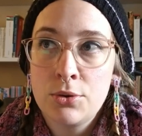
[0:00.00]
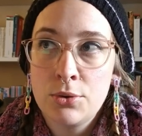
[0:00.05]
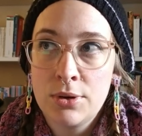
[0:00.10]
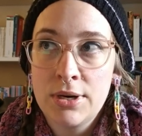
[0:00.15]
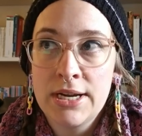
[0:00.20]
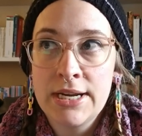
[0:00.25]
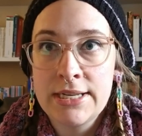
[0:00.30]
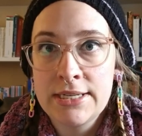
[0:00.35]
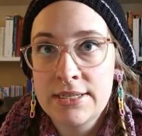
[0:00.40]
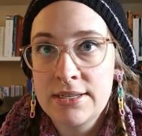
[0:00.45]

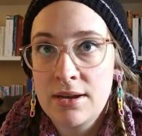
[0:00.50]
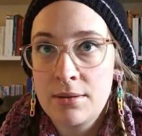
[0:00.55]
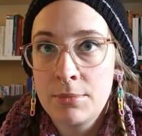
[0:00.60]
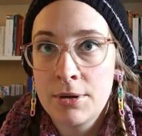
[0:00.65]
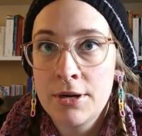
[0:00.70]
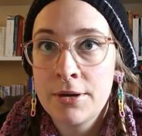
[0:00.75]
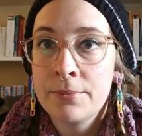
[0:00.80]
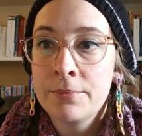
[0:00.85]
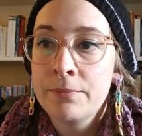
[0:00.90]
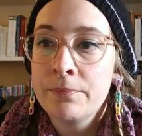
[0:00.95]
cooler in
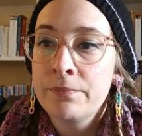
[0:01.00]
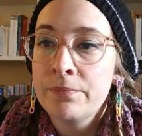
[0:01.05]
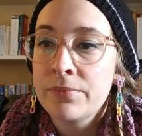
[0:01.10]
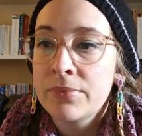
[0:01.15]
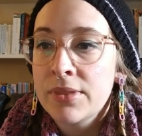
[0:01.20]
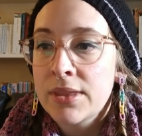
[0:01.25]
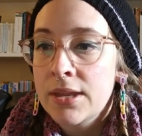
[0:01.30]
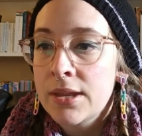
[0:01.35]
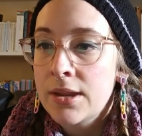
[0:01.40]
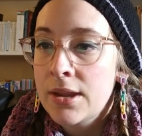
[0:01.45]
summer.
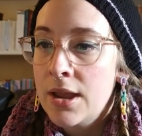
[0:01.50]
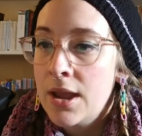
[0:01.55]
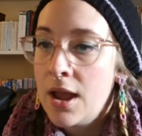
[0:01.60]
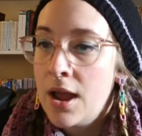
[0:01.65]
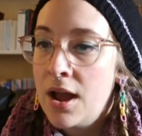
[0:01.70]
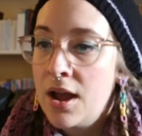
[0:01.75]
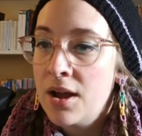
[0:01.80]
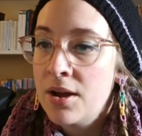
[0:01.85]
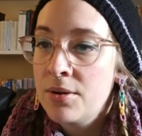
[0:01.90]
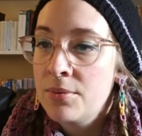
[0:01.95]

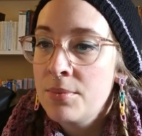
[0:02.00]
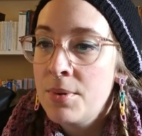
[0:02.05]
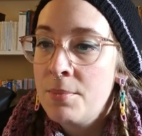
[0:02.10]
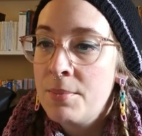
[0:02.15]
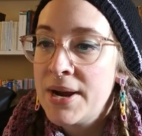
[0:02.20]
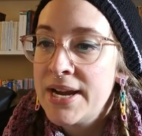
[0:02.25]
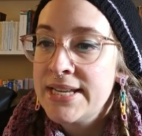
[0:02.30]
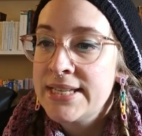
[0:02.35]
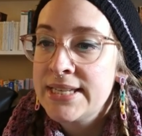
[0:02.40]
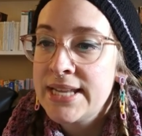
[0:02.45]

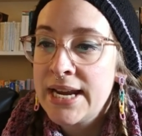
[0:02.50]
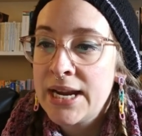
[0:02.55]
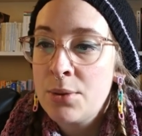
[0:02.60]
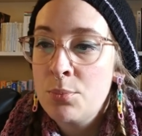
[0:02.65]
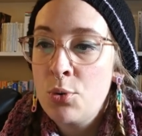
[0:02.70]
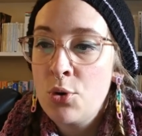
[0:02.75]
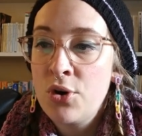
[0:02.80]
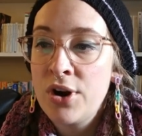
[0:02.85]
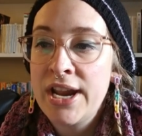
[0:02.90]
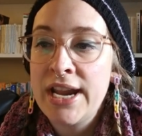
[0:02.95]
My second
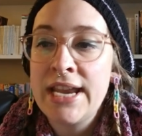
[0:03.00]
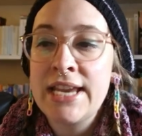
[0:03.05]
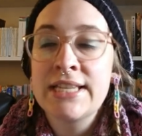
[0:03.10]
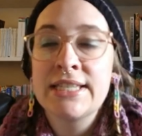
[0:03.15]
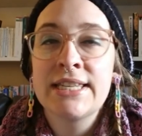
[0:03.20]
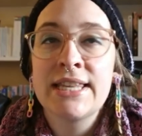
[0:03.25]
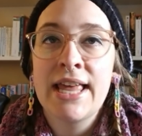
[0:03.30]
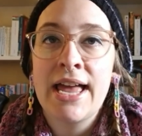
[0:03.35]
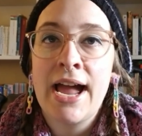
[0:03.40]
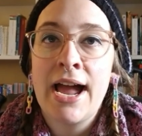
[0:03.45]
point is
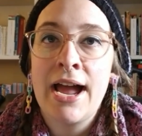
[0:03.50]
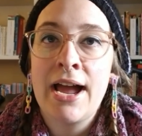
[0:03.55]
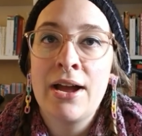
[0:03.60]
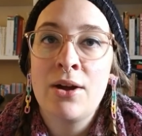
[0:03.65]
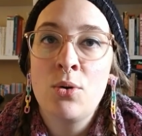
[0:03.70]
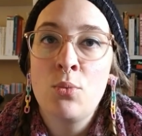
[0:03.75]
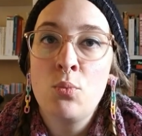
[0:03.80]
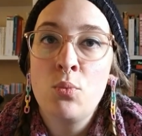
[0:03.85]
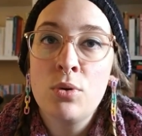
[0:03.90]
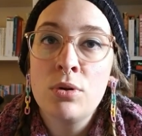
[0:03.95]
that
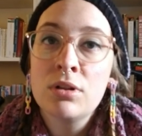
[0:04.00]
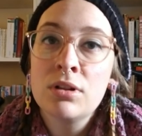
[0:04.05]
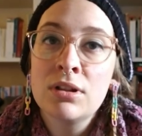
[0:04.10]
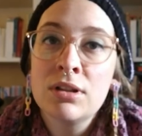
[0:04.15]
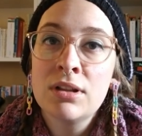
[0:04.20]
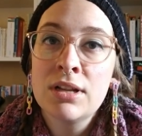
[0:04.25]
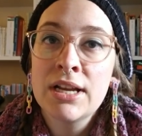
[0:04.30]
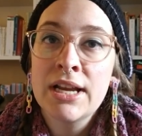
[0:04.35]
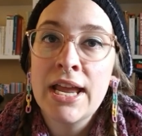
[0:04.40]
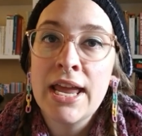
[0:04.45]

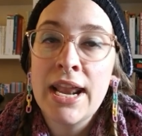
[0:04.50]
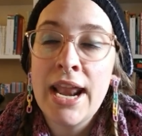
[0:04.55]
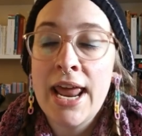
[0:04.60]
wool can,